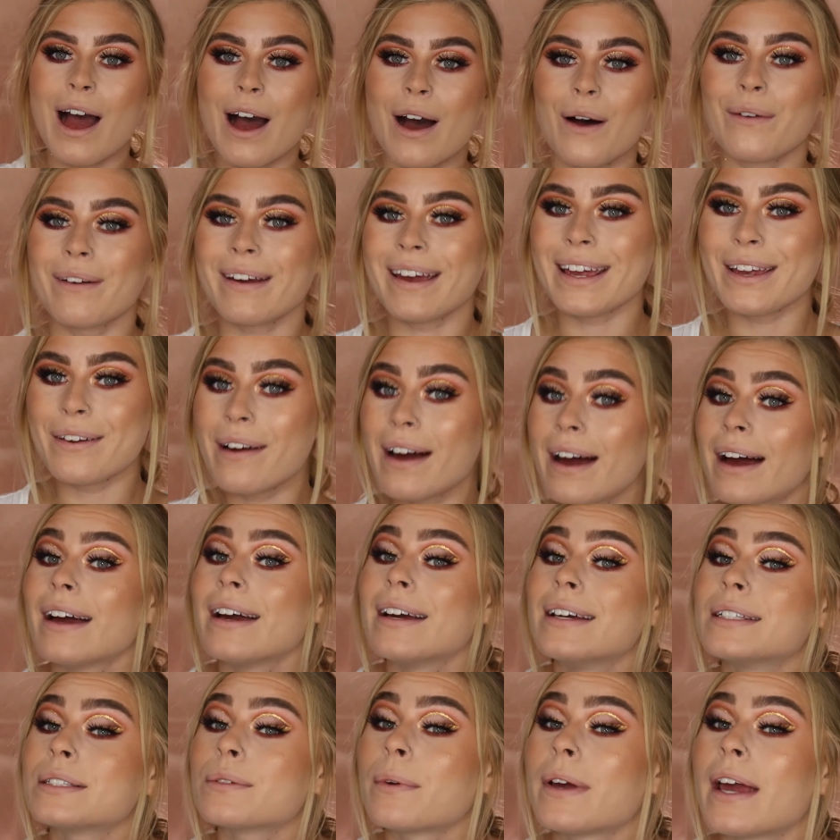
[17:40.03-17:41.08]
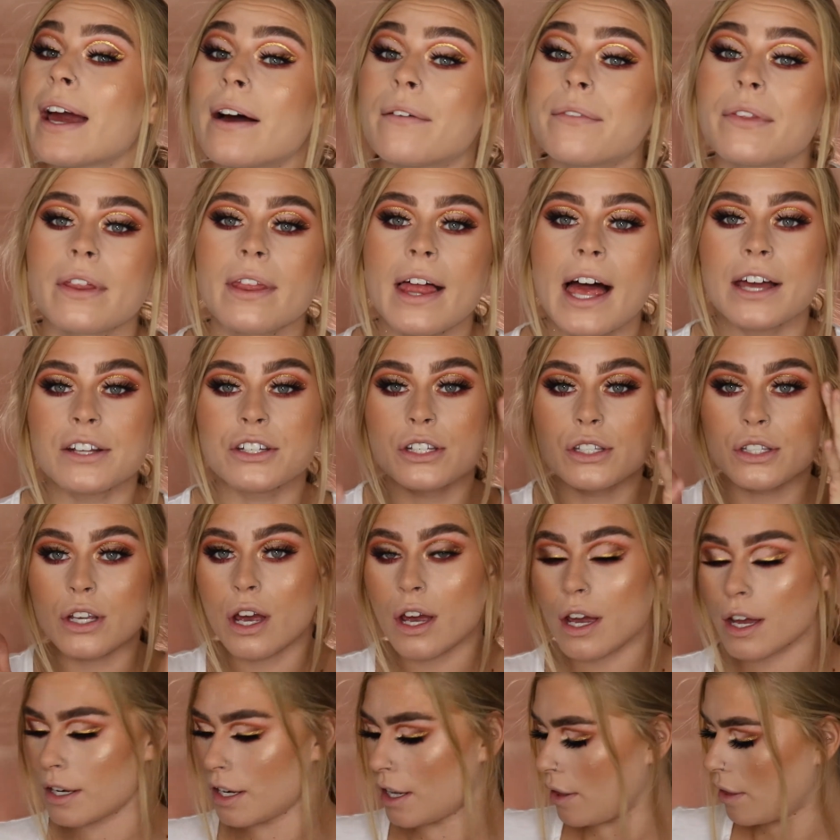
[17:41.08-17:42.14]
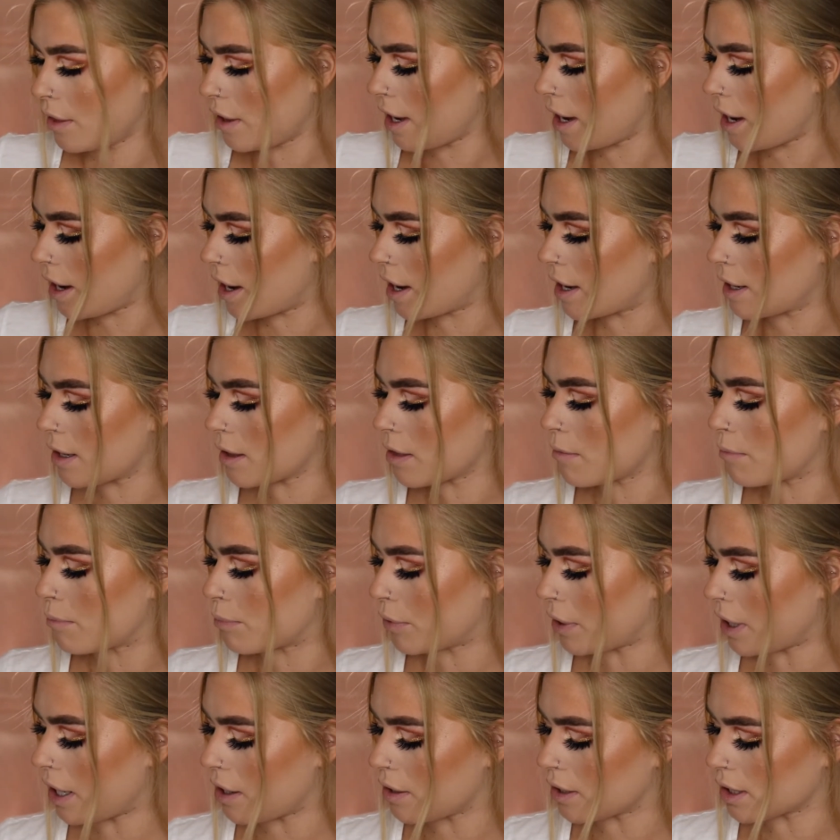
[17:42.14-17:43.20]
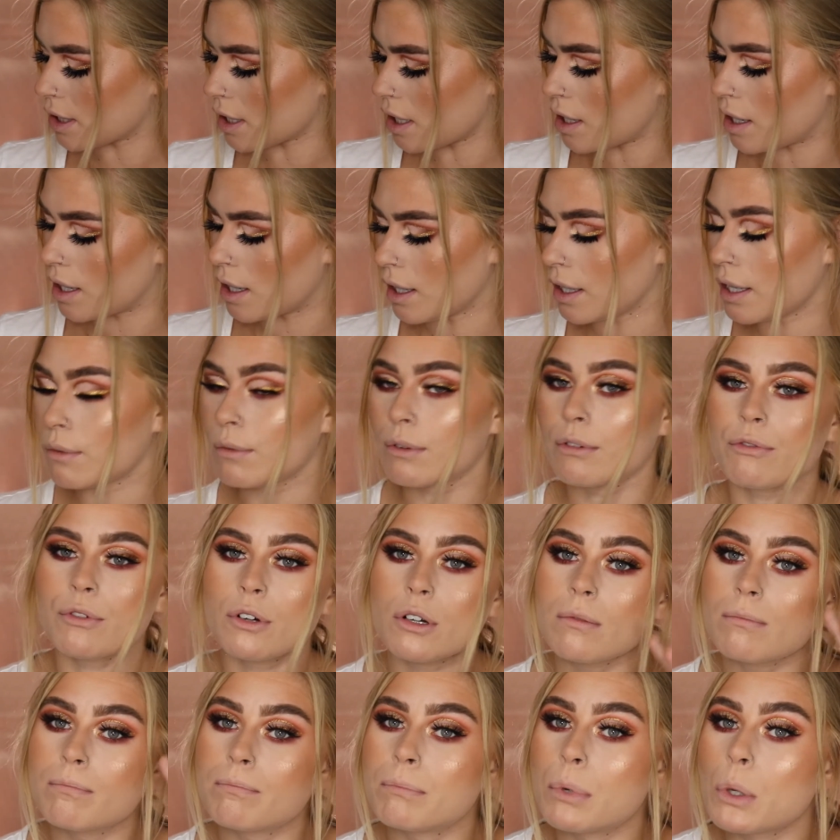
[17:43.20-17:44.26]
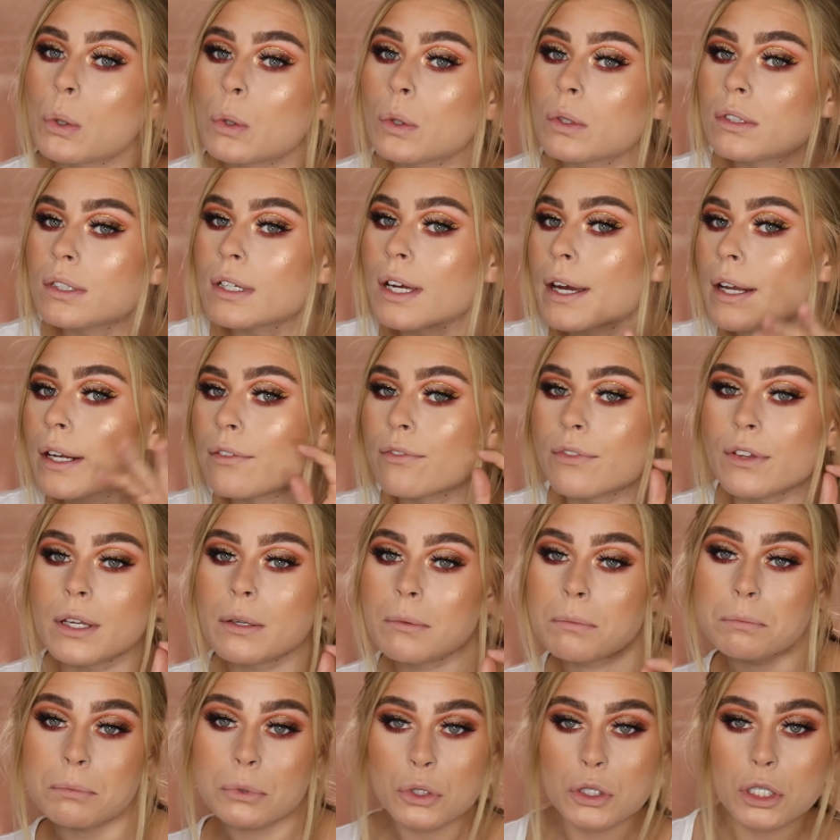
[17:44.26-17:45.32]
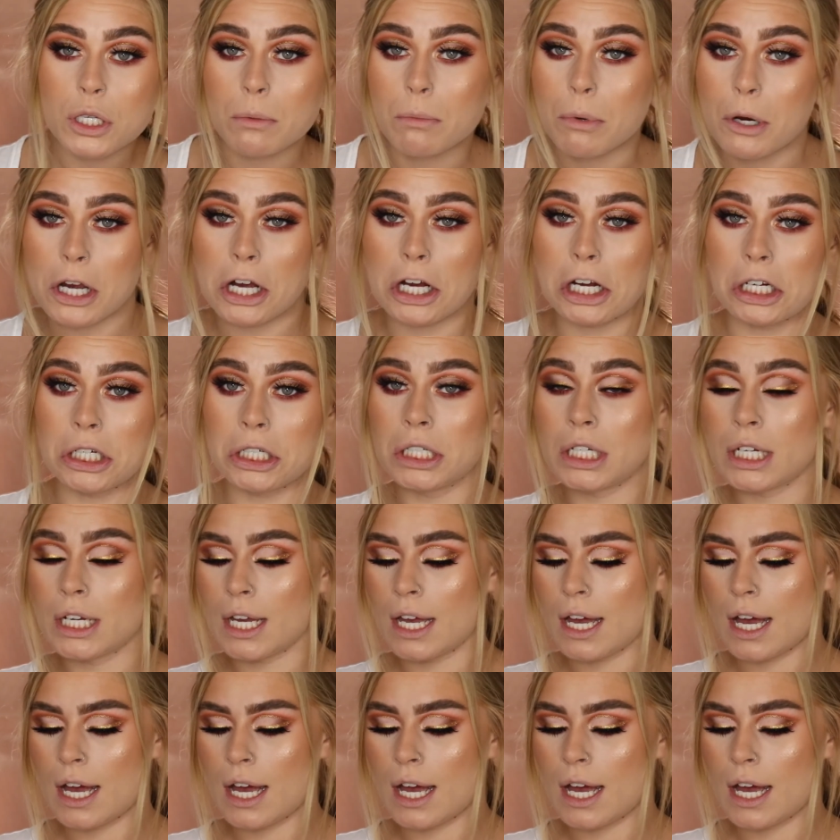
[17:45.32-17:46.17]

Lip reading: Okay, you guys, we have the lashes on and the brows on. I went for a bold kind of like bushy brow.